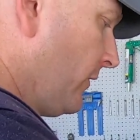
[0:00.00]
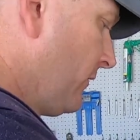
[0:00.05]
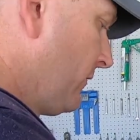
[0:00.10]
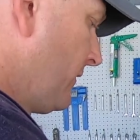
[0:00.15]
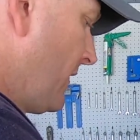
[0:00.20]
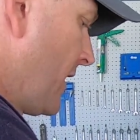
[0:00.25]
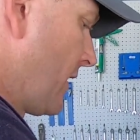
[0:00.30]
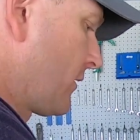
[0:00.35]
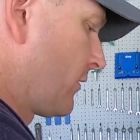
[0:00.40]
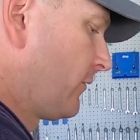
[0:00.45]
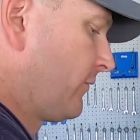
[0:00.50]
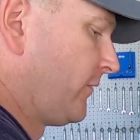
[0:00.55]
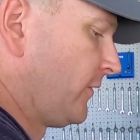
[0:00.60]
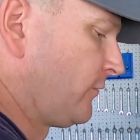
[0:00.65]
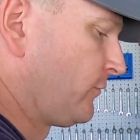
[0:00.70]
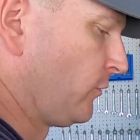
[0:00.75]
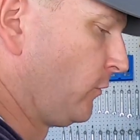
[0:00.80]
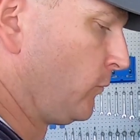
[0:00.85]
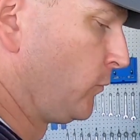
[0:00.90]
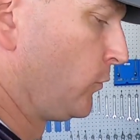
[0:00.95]

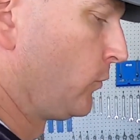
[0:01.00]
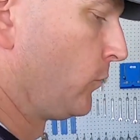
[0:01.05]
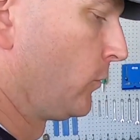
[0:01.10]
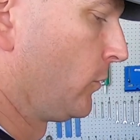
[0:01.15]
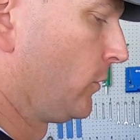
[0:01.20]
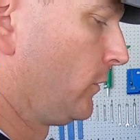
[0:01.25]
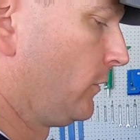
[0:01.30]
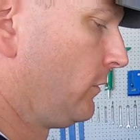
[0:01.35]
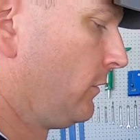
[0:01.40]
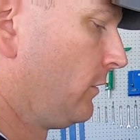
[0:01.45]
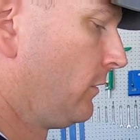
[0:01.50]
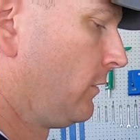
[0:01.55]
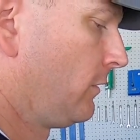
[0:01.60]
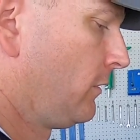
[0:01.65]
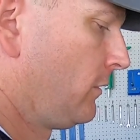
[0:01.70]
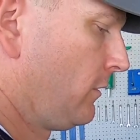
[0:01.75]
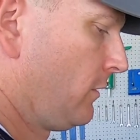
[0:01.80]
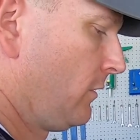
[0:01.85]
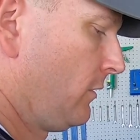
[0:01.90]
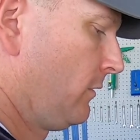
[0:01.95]
sacrificial board
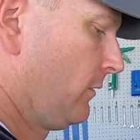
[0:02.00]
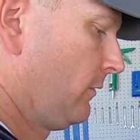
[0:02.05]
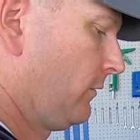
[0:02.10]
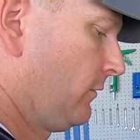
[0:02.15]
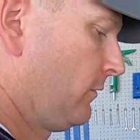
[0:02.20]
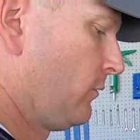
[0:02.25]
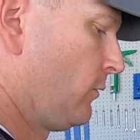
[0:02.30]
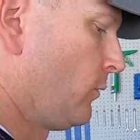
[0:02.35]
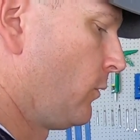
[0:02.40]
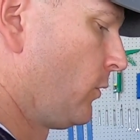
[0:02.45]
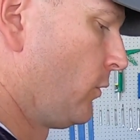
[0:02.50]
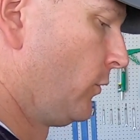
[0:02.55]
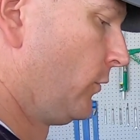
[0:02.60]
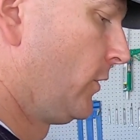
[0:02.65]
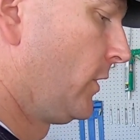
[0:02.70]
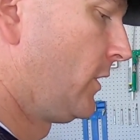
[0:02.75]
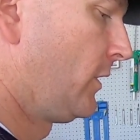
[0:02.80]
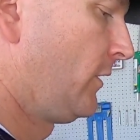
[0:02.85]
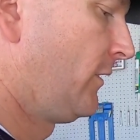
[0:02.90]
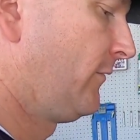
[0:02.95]
to hold
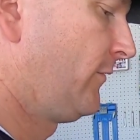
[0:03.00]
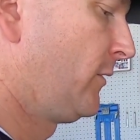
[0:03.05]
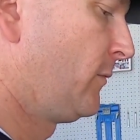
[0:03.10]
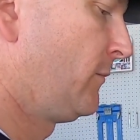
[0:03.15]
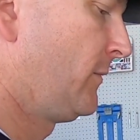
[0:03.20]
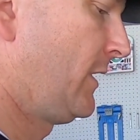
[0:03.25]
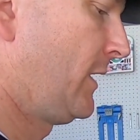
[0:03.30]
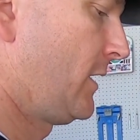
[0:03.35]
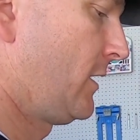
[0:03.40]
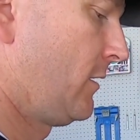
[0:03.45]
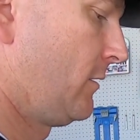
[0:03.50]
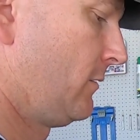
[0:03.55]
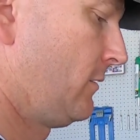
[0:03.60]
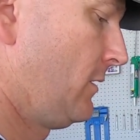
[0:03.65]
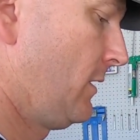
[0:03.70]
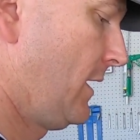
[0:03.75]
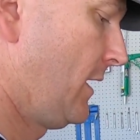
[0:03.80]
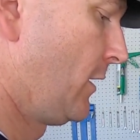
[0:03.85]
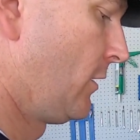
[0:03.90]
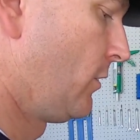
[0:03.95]
all of them down,
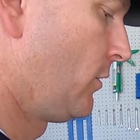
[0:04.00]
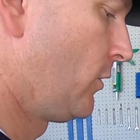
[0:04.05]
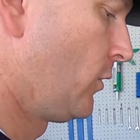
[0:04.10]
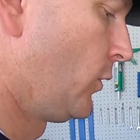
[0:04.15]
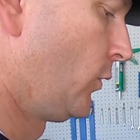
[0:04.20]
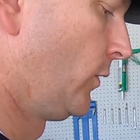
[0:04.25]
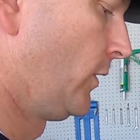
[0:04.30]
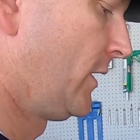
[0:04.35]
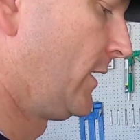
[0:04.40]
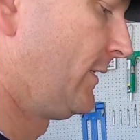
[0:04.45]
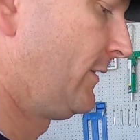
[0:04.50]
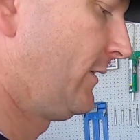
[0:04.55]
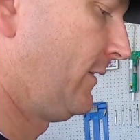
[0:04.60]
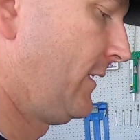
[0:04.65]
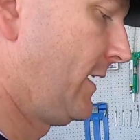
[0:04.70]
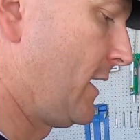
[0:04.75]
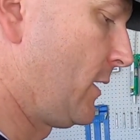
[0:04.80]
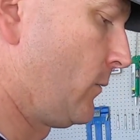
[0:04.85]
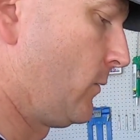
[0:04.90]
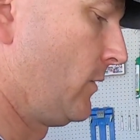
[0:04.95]
and I'll hold on to
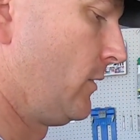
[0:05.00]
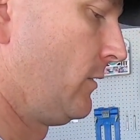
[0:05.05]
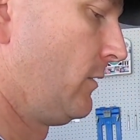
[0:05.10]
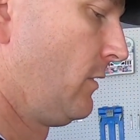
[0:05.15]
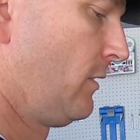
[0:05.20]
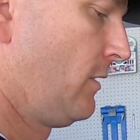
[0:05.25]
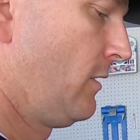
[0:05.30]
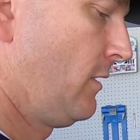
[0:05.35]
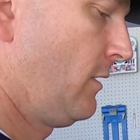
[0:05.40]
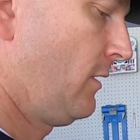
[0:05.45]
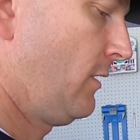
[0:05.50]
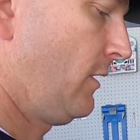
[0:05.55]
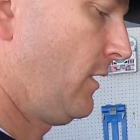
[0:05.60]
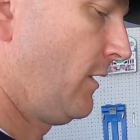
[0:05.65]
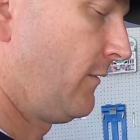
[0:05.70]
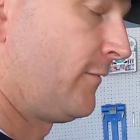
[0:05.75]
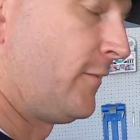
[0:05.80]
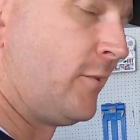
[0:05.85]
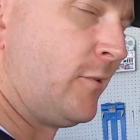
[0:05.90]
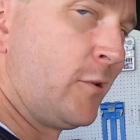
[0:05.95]
that one.
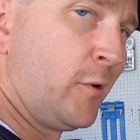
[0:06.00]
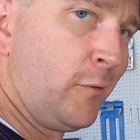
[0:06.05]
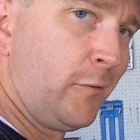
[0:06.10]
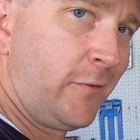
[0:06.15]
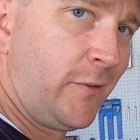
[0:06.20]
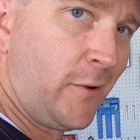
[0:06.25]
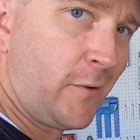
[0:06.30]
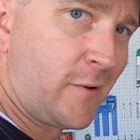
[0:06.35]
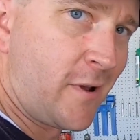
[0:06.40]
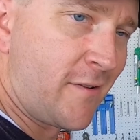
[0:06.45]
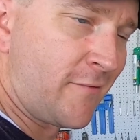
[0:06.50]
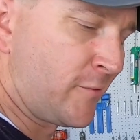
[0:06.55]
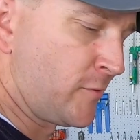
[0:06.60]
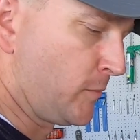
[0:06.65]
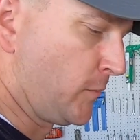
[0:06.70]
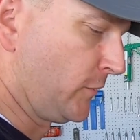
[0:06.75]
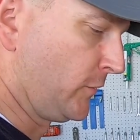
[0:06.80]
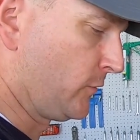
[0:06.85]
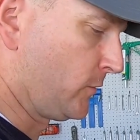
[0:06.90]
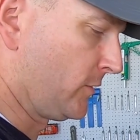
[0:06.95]
If you don't feel
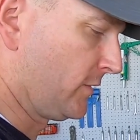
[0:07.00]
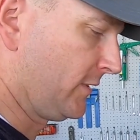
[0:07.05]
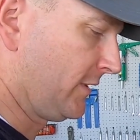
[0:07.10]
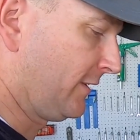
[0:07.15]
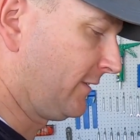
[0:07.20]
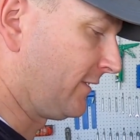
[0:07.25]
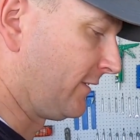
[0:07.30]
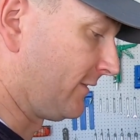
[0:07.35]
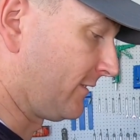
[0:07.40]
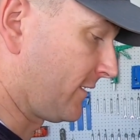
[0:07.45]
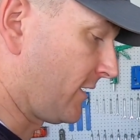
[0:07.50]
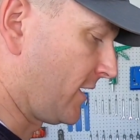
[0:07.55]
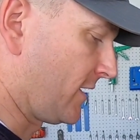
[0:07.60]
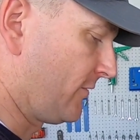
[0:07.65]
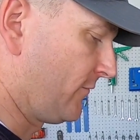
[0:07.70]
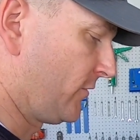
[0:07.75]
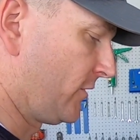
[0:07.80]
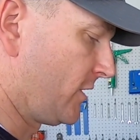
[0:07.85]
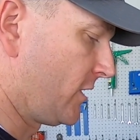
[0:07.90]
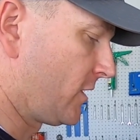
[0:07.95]
comfortable doing this, it's kind
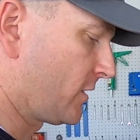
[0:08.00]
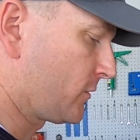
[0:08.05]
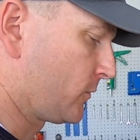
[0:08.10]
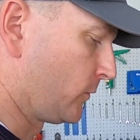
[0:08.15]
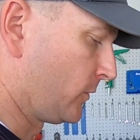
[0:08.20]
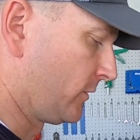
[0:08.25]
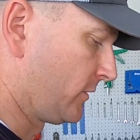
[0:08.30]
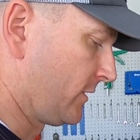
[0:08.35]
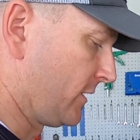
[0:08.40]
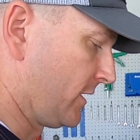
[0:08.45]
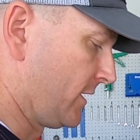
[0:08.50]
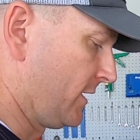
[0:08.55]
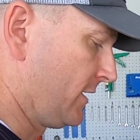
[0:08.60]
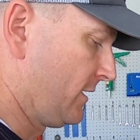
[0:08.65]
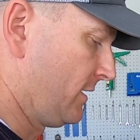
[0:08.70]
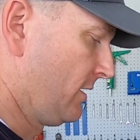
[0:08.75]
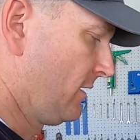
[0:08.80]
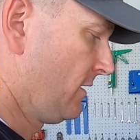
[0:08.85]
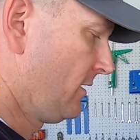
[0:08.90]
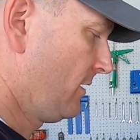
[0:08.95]
of an awkward cut.
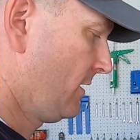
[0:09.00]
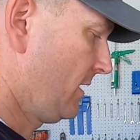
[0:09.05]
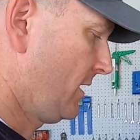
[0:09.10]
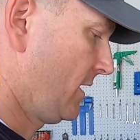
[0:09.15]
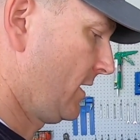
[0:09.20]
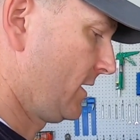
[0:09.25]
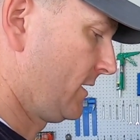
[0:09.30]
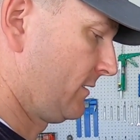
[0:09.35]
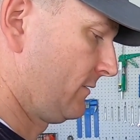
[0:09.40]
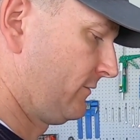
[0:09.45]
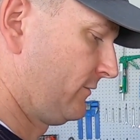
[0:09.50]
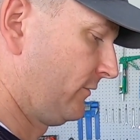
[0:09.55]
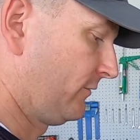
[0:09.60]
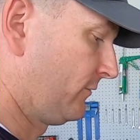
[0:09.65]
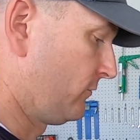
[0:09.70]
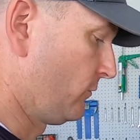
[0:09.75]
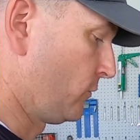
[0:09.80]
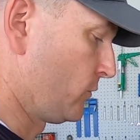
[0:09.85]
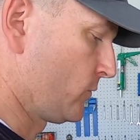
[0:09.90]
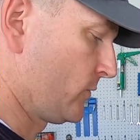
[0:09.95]
Just
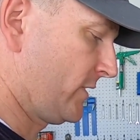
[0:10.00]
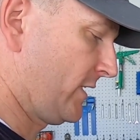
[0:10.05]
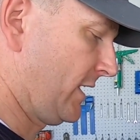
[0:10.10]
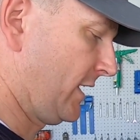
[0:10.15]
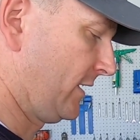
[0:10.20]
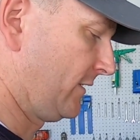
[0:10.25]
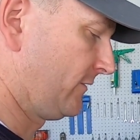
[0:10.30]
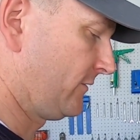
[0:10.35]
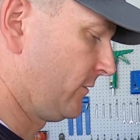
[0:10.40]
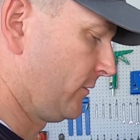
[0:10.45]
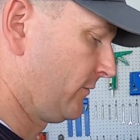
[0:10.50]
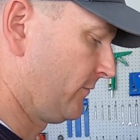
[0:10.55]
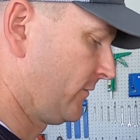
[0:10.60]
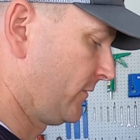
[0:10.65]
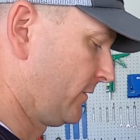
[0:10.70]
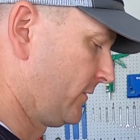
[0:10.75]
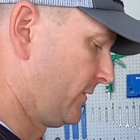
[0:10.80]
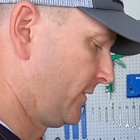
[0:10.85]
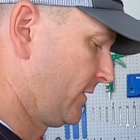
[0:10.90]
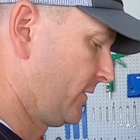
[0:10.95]
do it with a handsaw or
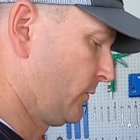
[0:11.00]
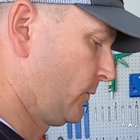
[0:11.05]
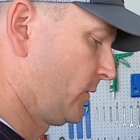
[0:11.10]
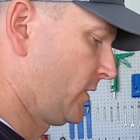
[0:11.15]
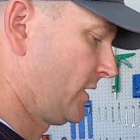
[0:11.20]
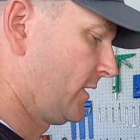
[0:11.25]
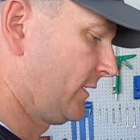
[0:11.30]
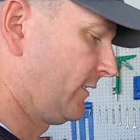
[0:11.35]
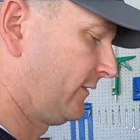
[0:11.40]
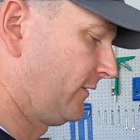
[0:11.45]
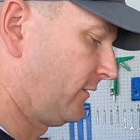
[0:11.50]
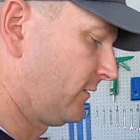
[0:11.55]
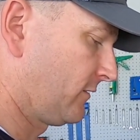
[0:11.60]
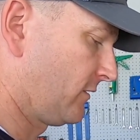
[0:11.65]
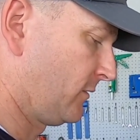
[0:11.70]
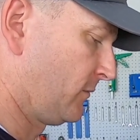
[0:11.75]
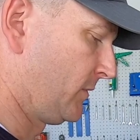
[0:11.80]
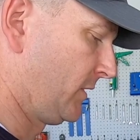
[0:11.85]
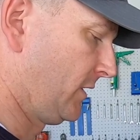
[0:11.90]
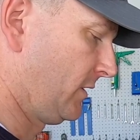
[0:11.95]
find another way, because this
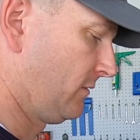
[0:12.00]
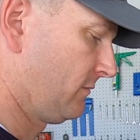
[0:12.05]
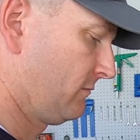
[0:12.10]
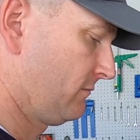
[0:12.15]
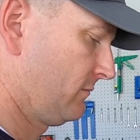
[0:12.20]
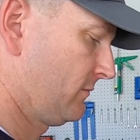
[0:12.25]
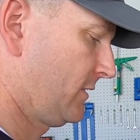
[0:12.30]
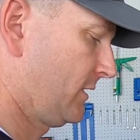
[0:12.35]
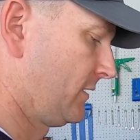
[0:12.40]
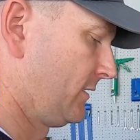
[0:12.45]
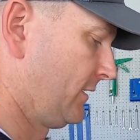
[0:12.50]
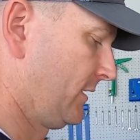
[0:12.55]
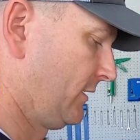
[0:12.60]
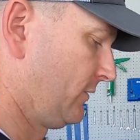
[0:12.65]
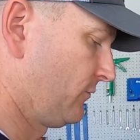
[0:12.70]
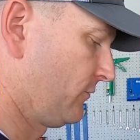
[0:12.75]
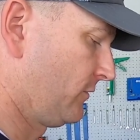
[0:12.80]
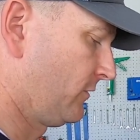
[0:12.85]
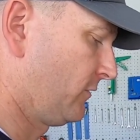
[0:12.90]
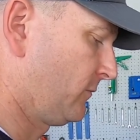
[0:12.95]
could be kind of
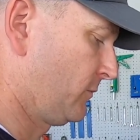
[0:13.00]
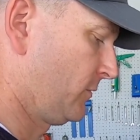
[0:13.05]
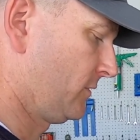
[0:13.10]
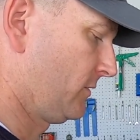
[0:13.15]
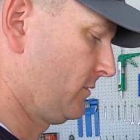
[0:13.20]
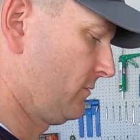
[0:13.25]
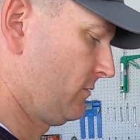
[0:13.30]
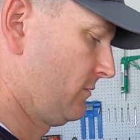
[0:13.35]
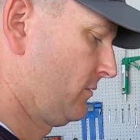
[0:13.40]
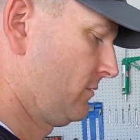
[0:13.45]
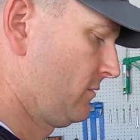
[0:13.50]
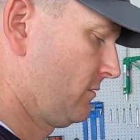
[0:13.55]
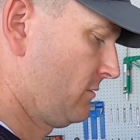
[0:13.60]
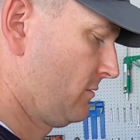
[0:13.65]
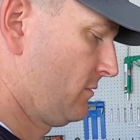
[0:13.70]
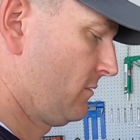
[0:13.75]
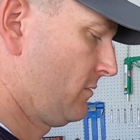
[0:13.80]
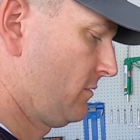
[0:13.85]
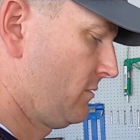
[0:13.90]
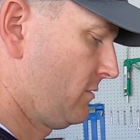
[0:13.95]
dangerous, but
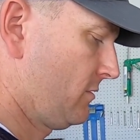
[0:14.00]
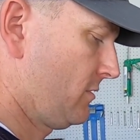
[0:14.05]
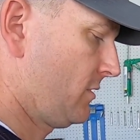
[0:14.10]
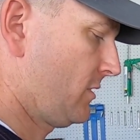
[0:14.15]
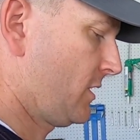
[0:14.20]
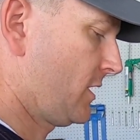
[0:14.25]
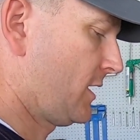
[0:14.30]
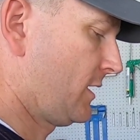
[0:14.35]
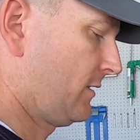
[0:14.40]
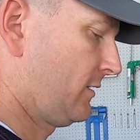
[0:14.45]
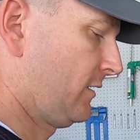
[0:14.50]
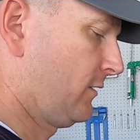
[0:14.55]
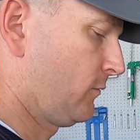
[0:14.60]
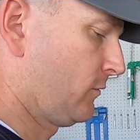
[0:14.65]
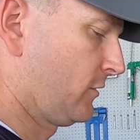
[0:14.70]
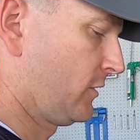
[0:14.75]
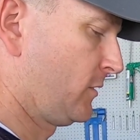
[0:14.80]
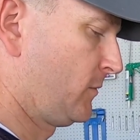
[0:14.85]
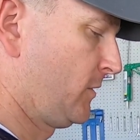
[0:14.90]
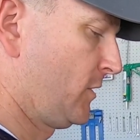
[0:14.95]
I think we're
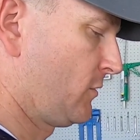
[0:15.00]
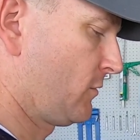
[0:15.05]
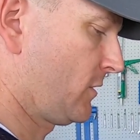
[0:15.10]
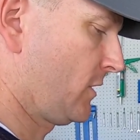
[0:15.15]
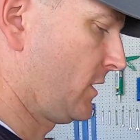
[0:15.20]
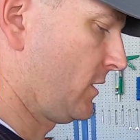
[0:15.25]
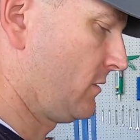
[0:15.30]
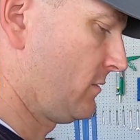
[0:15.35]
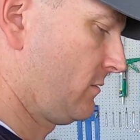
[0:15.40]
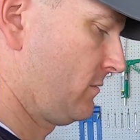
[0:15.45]
going to be okay.